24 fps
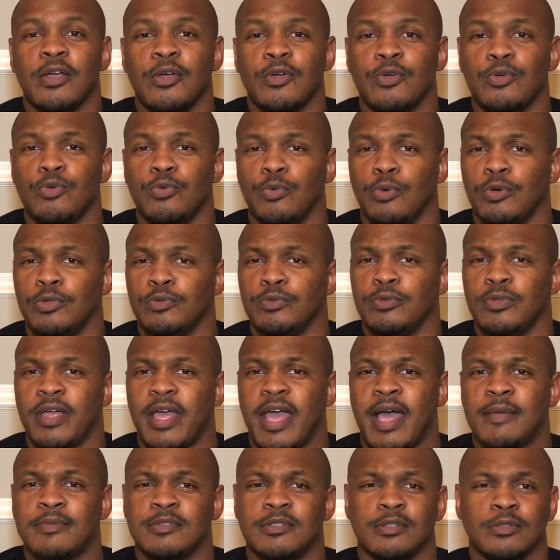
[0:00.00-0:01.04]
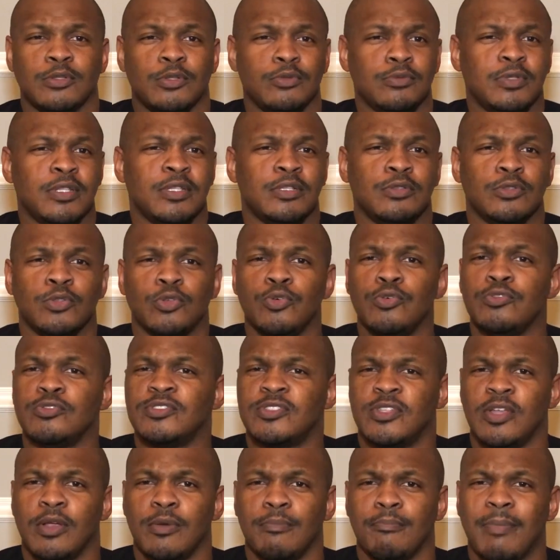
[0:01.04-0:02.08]
who will absolutely
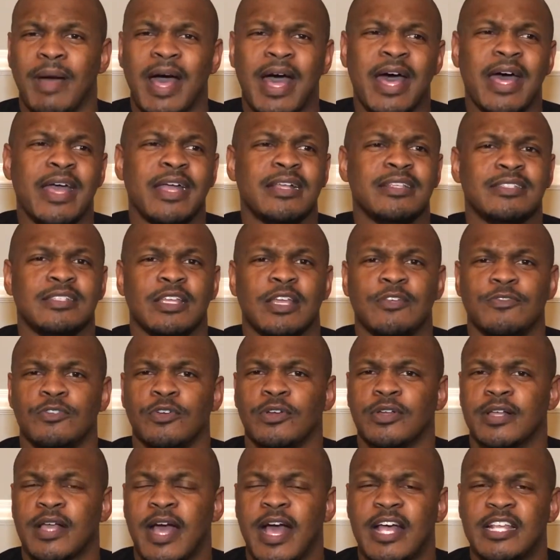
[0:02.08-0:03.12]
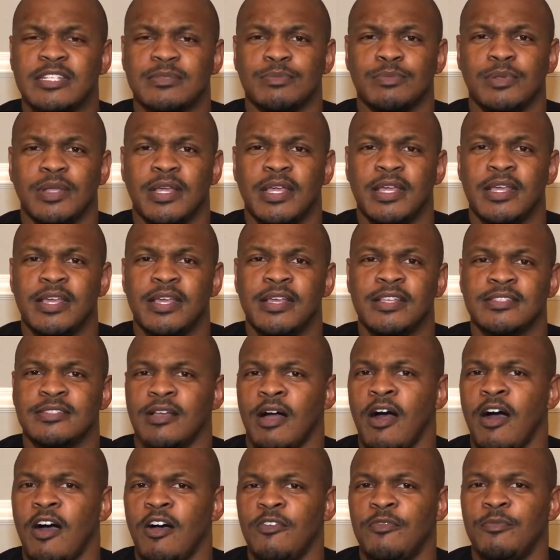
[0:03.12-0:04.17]
lose their minds if your cosplay
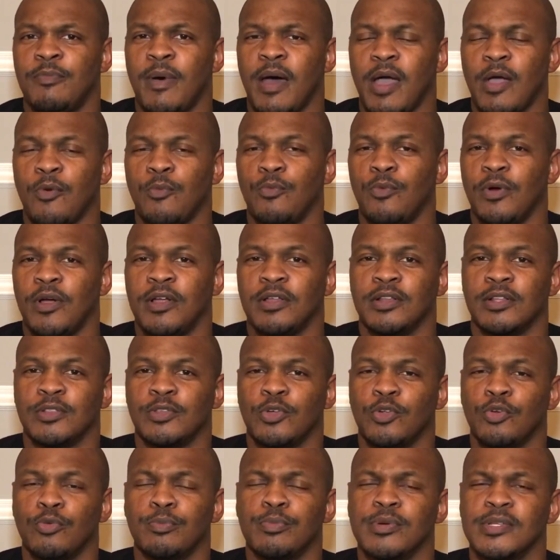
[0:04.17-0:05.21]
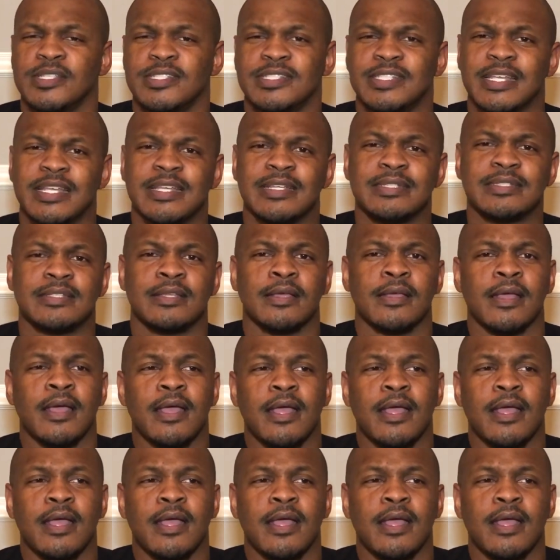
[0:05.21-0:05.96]
is off by 1%,